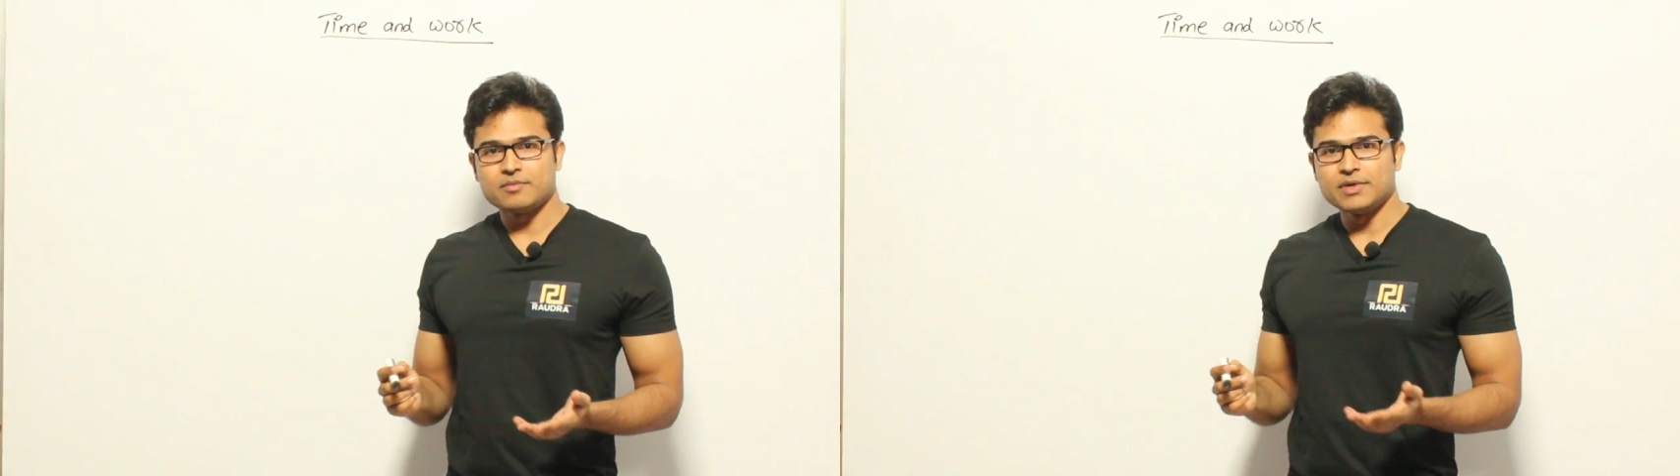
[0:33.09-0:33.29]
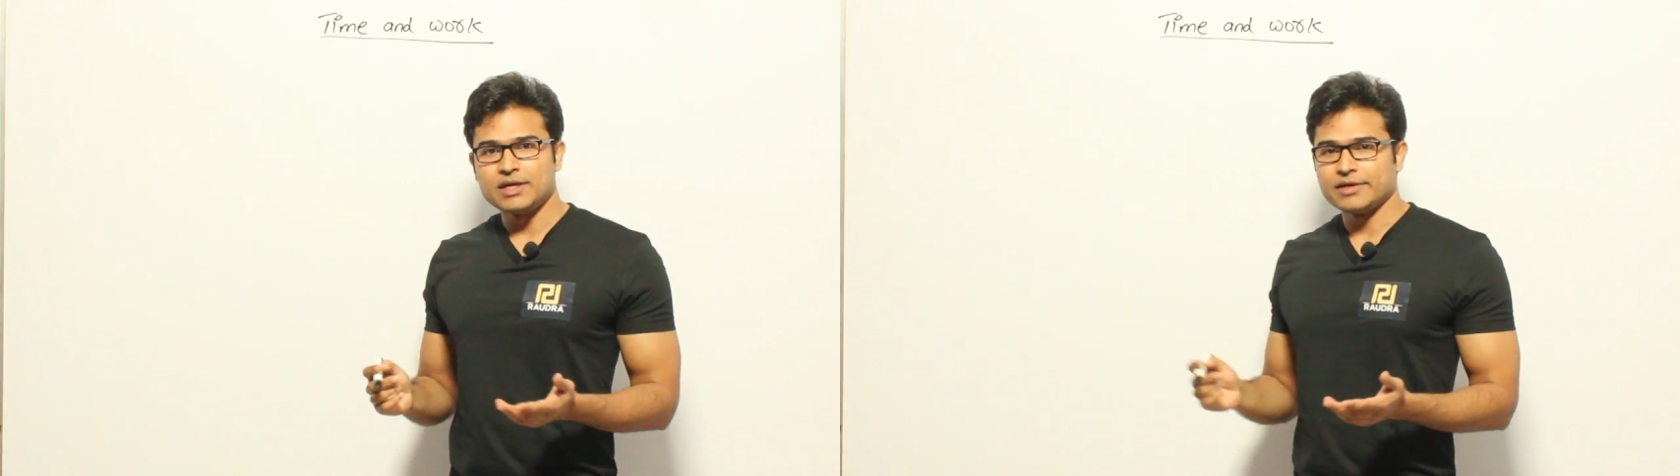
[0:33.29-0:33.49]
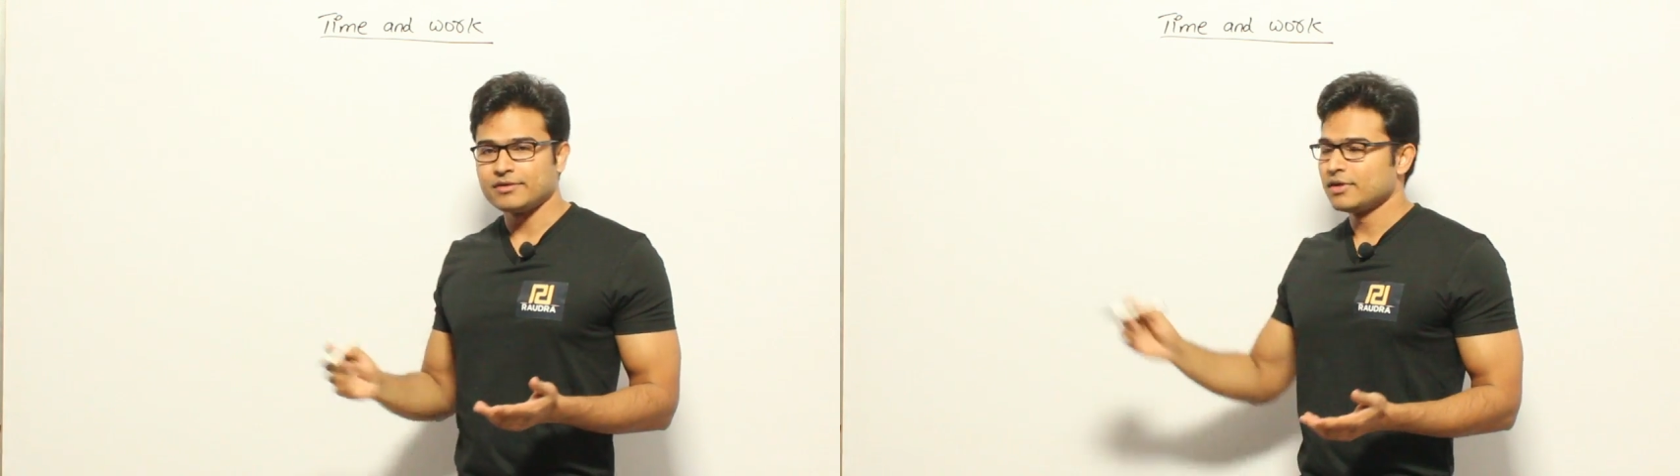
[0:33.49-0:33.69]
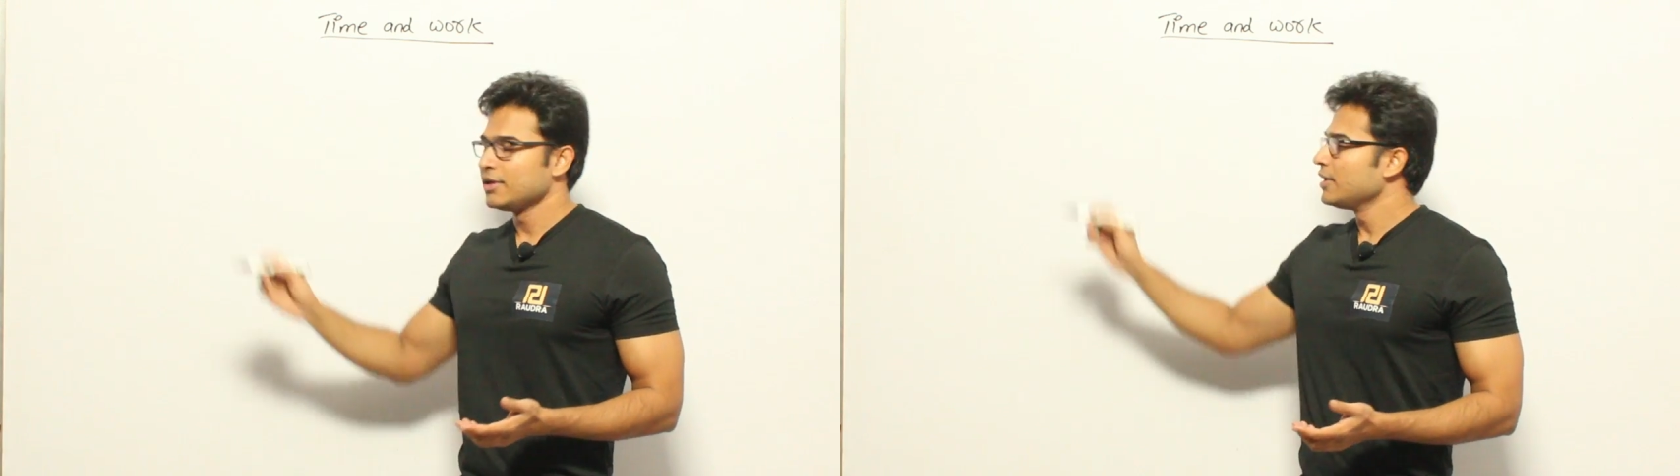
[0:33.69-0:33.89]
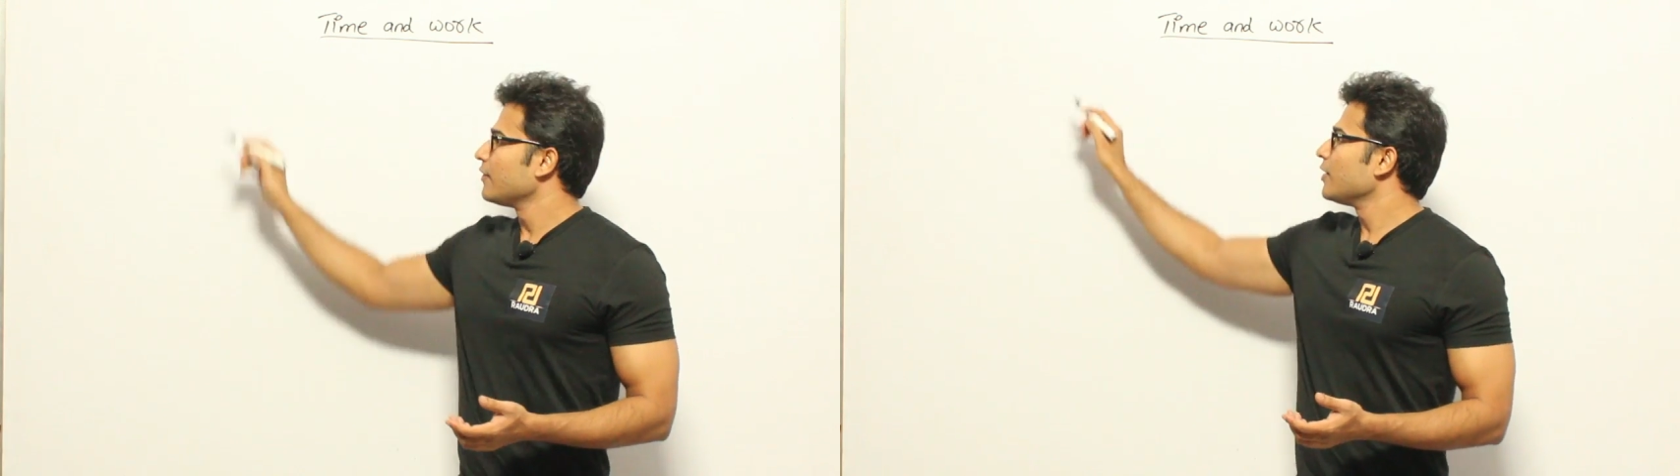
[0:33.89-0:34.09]
a building,
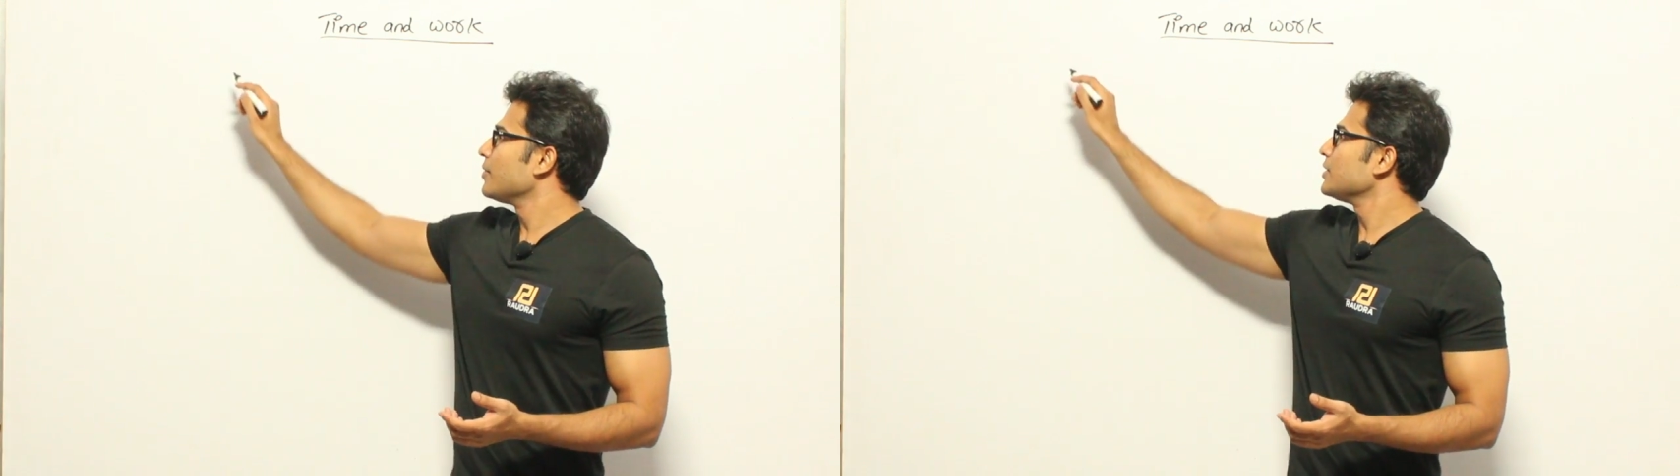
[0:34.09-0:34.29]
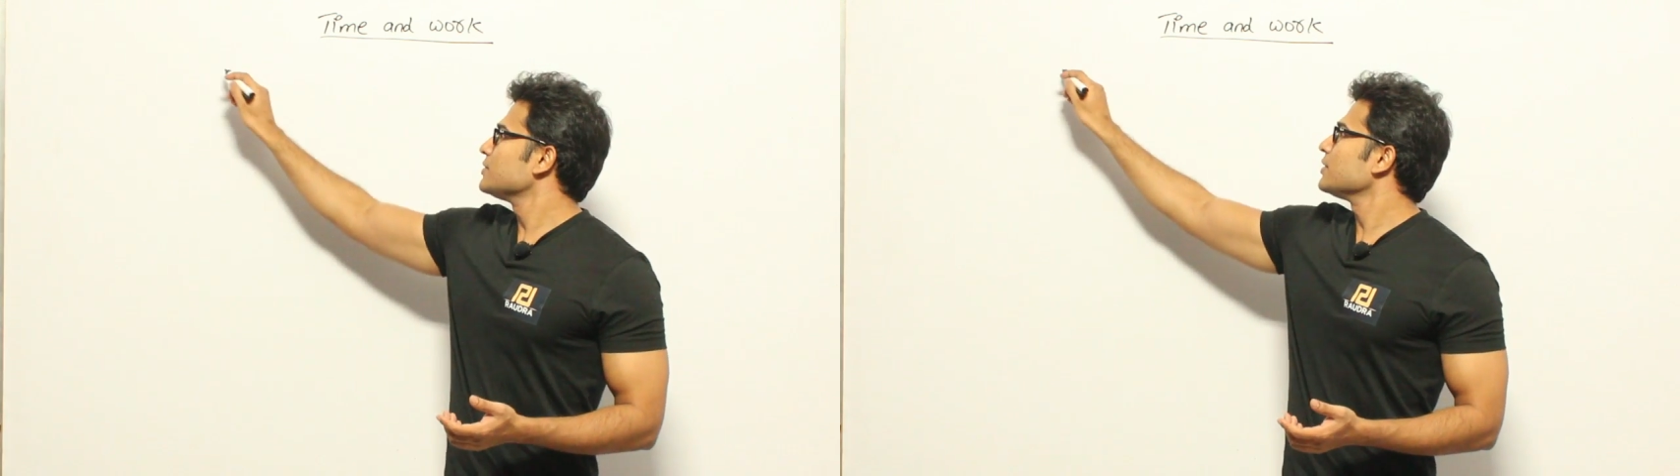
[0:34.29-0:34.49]
they might